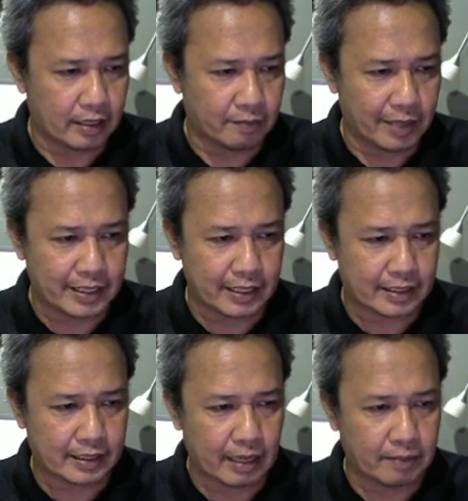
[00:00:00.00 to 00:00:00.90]
basic
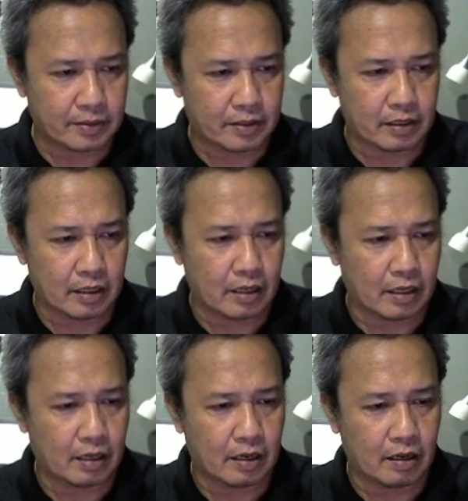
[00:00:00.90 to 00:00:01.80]
steps.
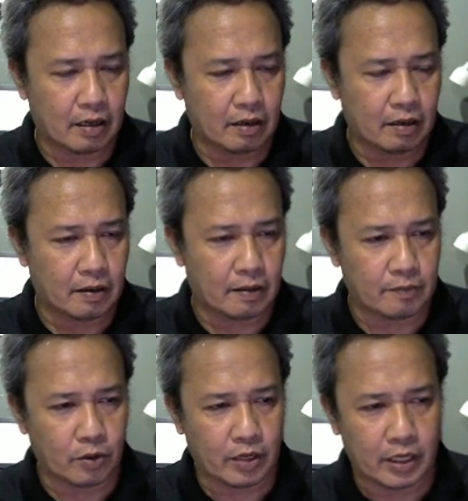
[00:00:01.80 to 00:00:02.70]

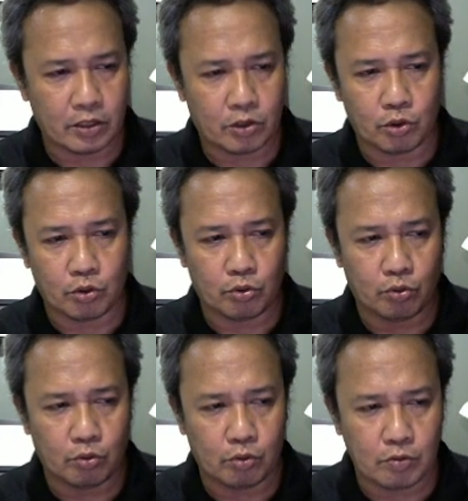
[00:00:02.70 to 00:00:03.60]
You need
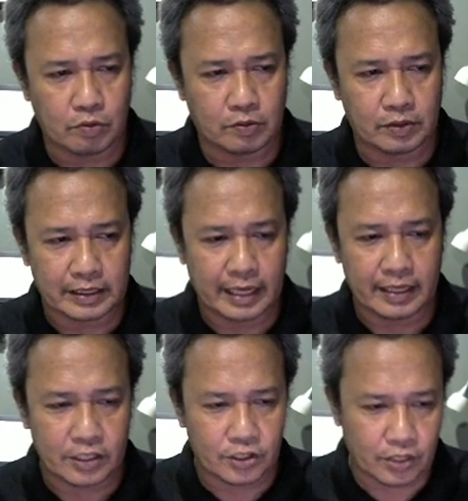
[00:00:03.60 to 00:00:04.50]
to
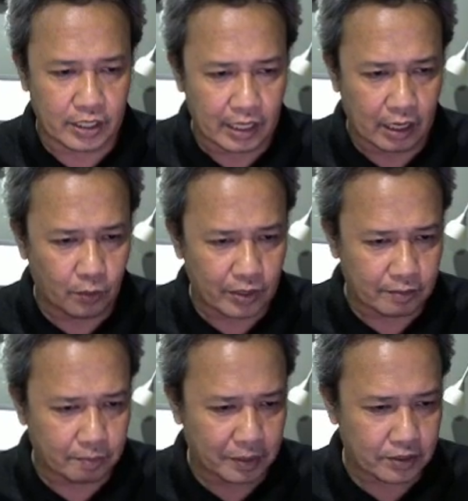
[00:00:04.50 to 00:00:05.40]
get the gene out. Where's
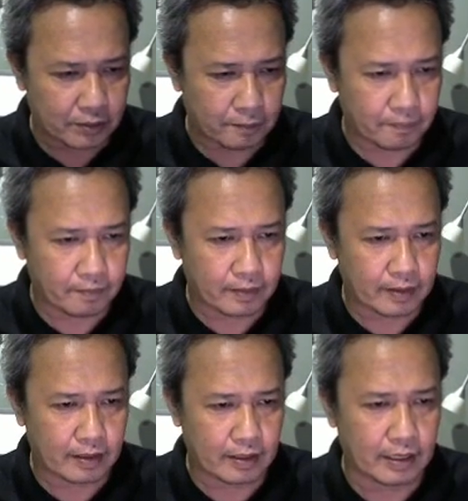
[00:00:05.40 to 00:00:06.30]
the picture?
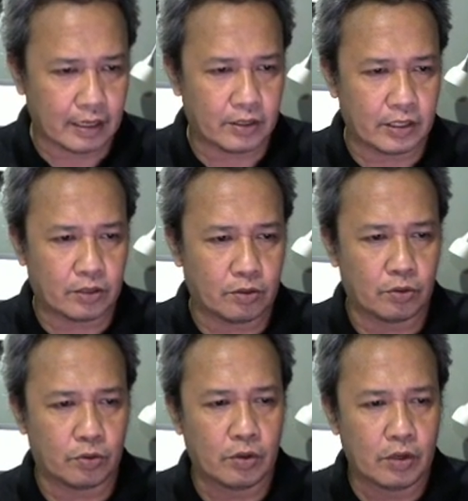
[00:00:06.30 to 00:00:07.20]
Yeah, you need
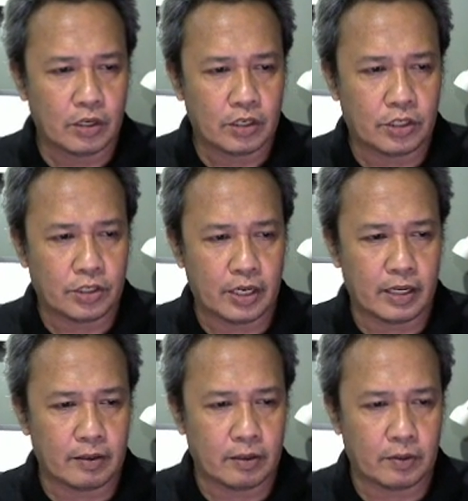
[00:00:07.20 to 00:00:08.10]
to
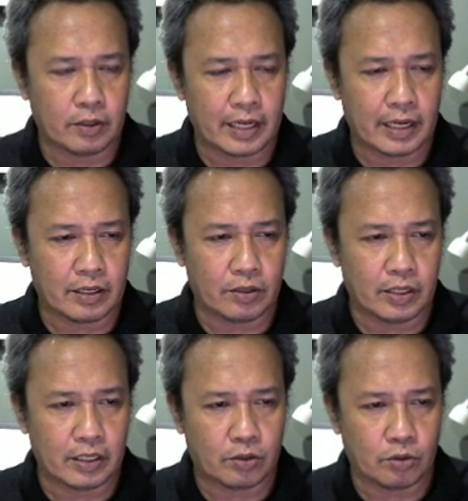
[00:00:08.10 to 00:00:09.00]
you get
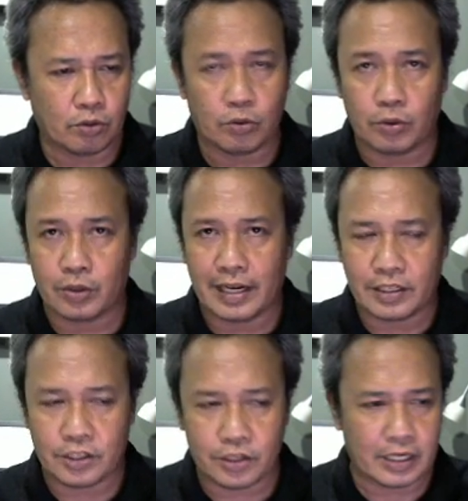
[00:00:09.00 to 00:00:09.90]

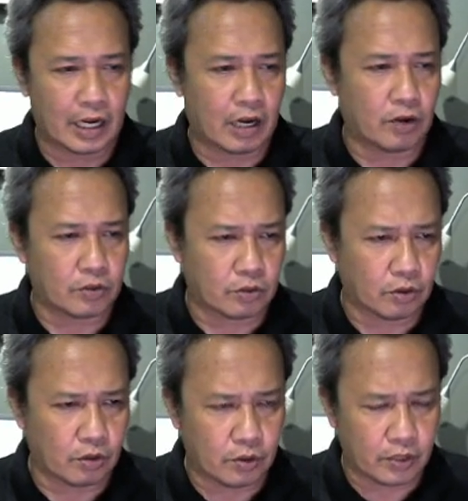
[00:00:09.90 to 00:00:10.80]
the gene out.
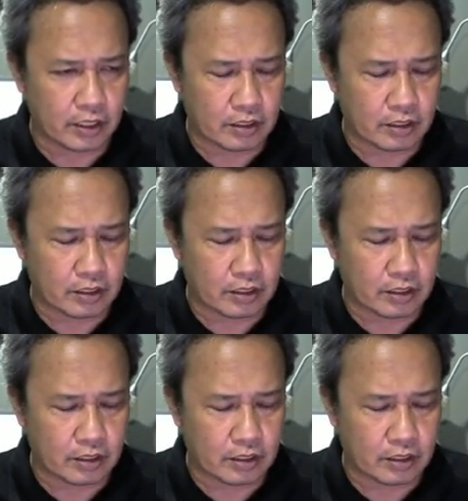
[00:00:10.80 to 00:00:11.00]
So you need